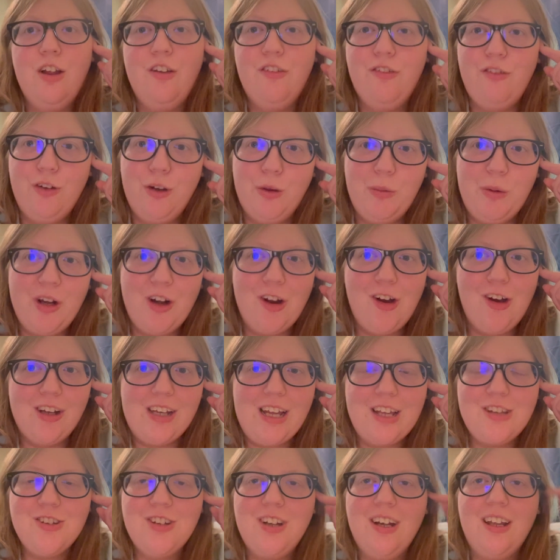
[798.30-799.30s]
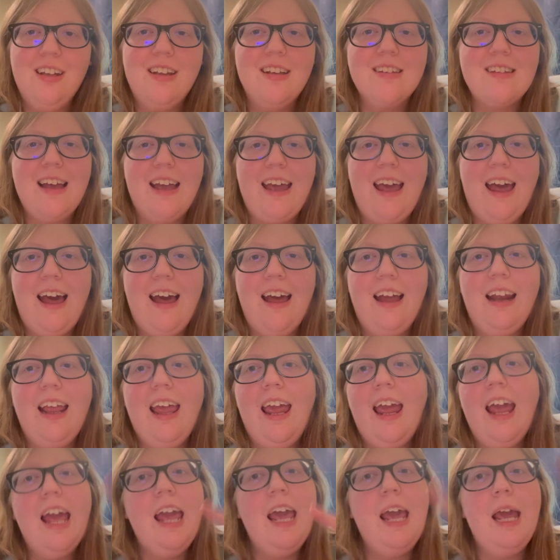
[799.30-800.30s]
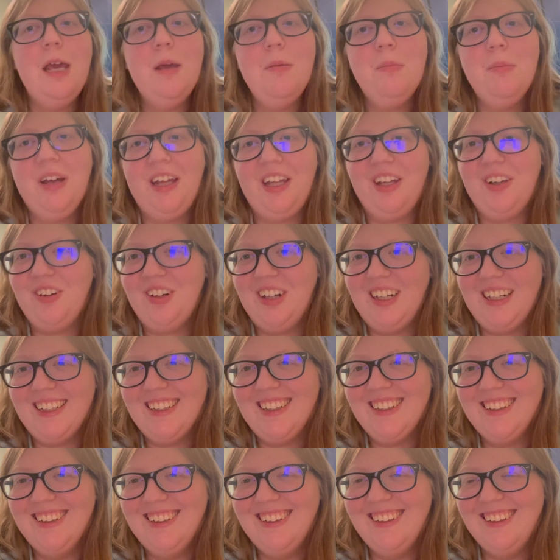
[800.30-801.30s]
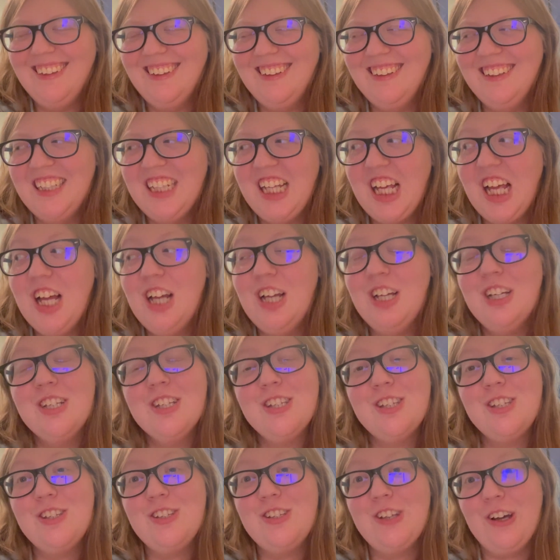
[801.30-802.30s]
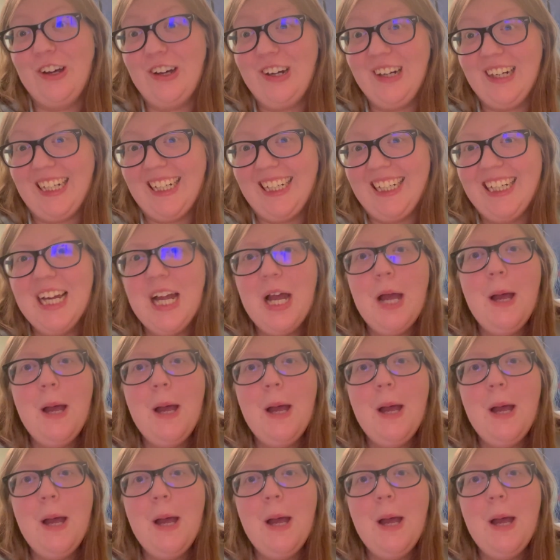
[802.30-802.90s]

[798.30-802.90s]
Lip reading: film at all yesterday because I had a migraine. Sorry.